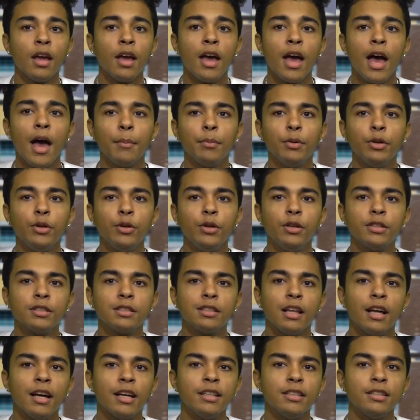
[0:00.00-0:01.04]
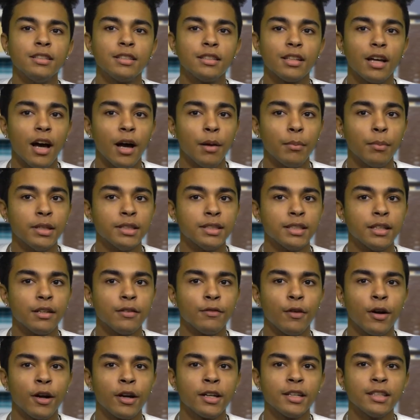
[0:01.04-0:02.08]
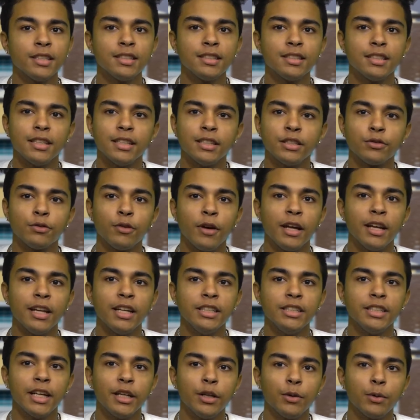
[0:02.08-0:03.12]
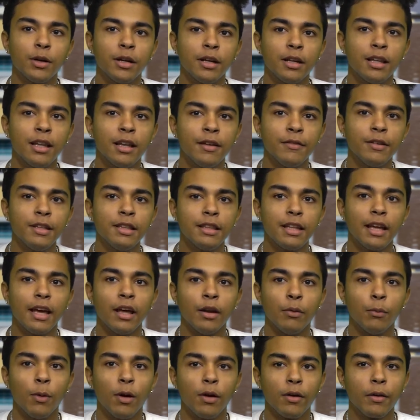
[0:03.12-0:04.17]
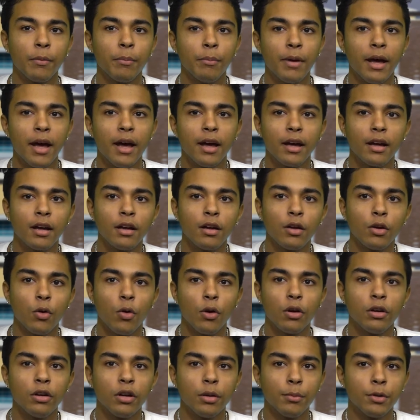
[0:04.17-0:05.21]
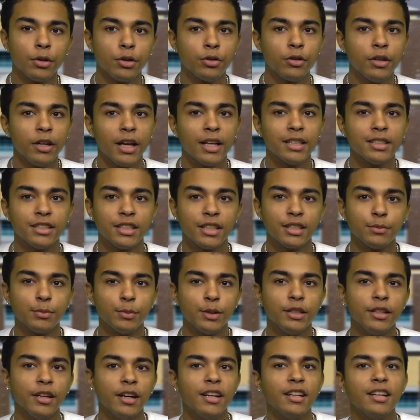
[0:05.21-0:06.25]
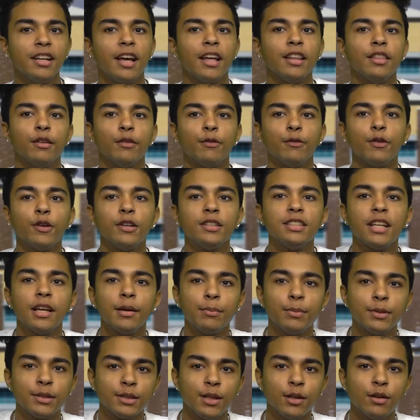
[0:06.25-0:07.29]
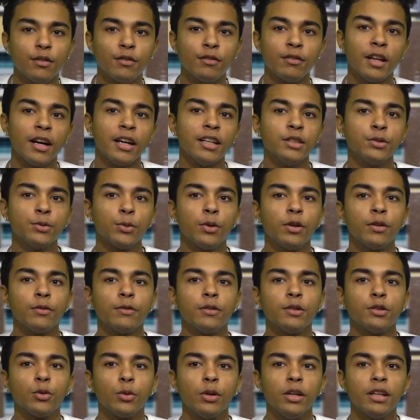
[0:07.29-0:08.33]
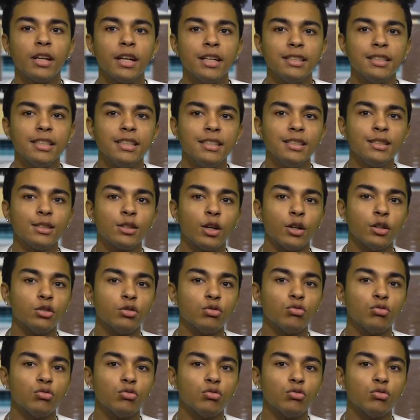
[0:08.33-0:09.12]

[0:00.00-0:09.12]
Happy New Year's, Lions. I'm Isaiah Vargas. It's Friday, January eleventh, and welcome back. Quarter number three has just begun, and the first episode of Lions Roar for twenty nineteen starts